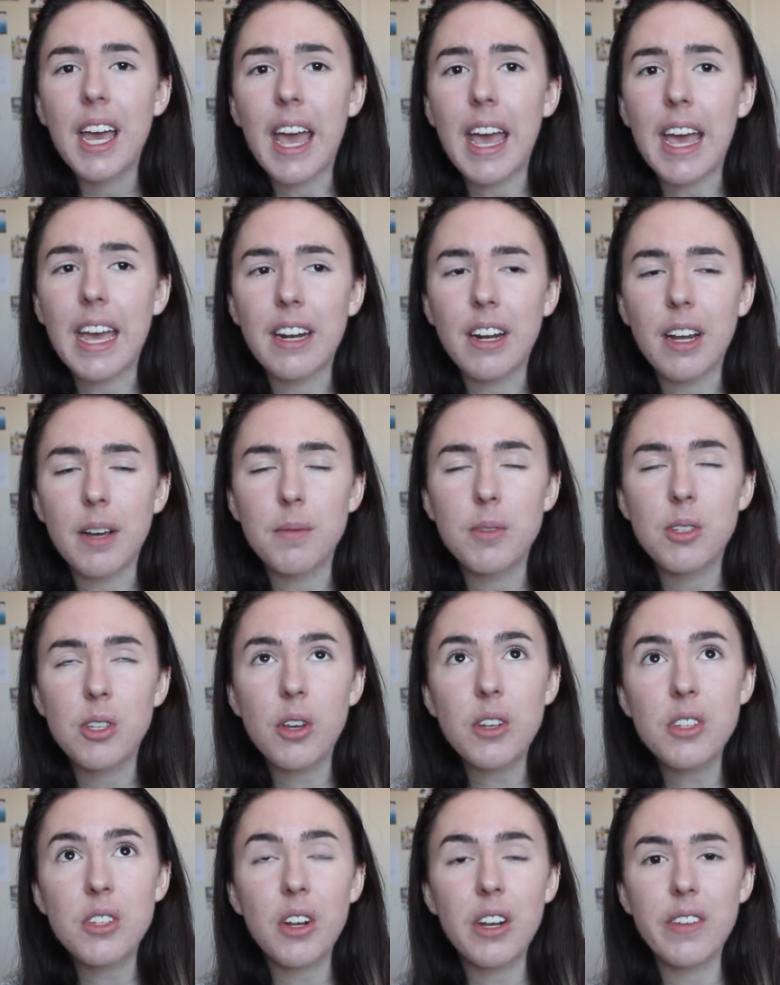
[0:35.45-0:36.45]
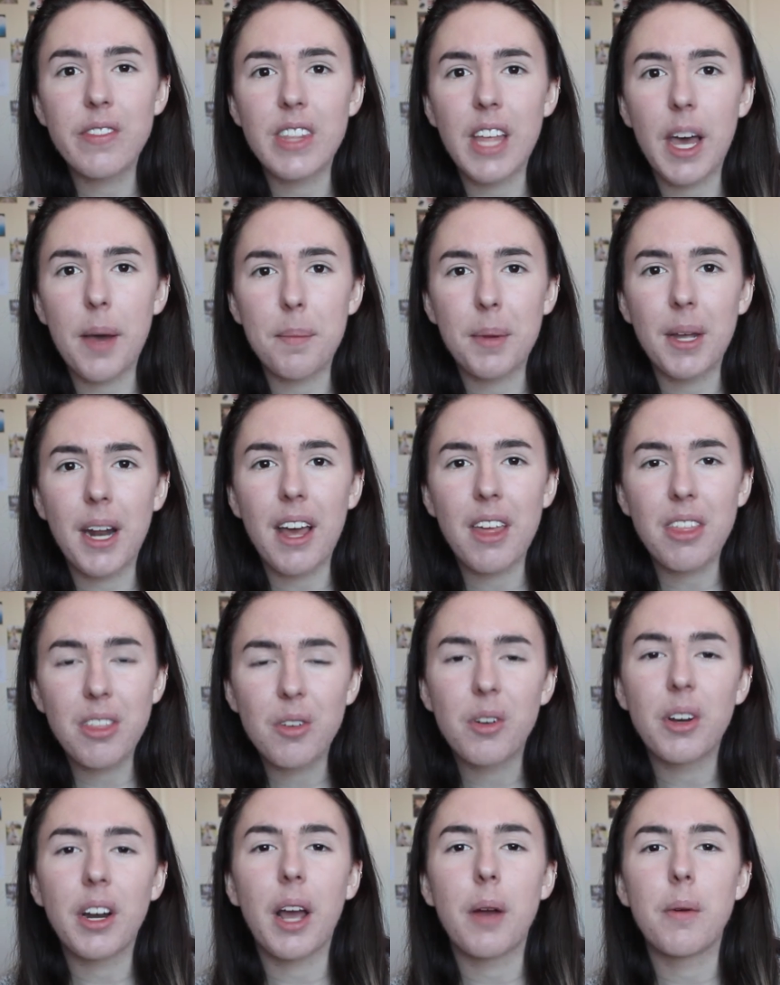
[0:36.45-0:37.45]
and I'm so sorry for that, but I
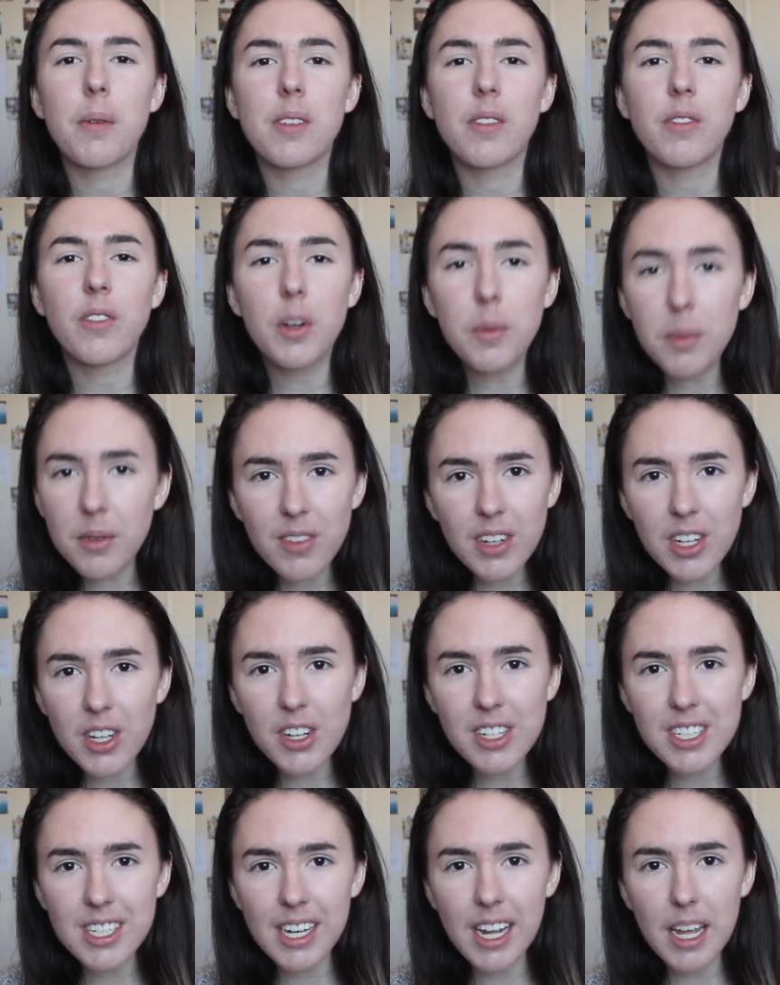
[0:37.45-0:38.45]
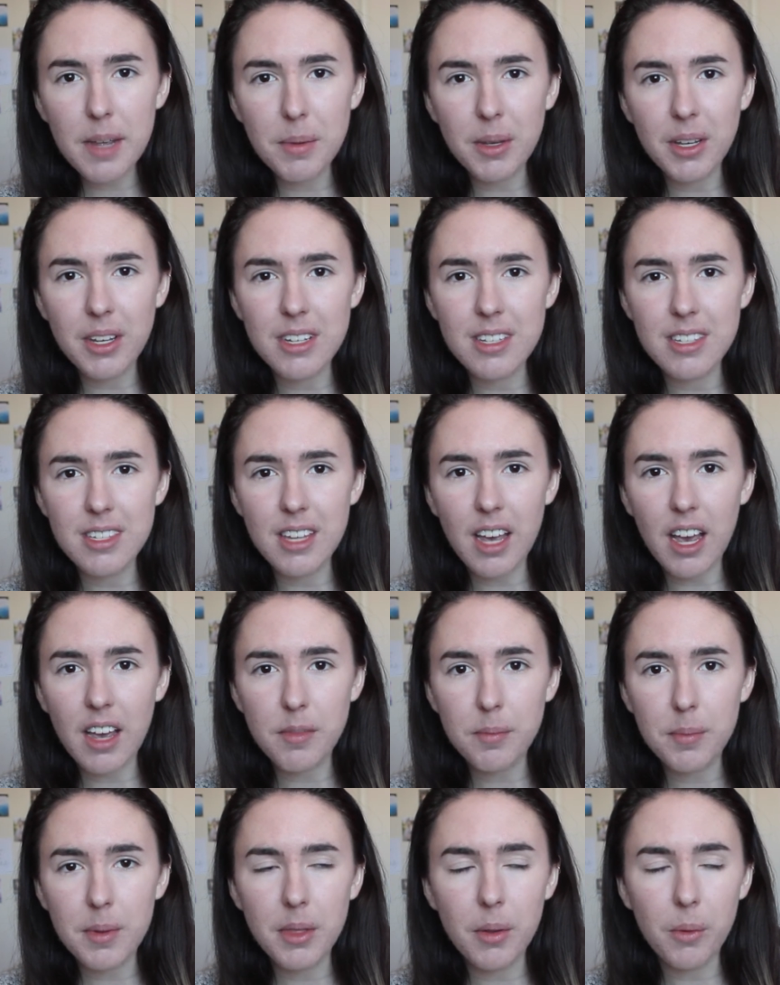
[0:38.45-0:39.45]
thought I would film a video today because
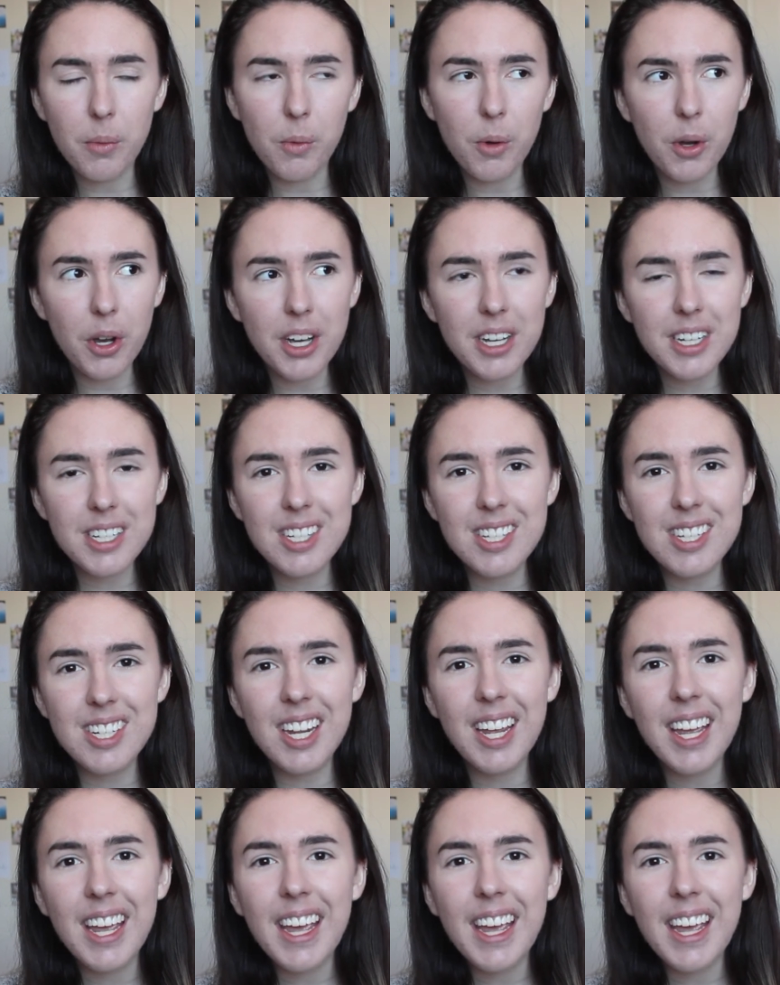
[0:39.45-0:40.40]
I've been the worst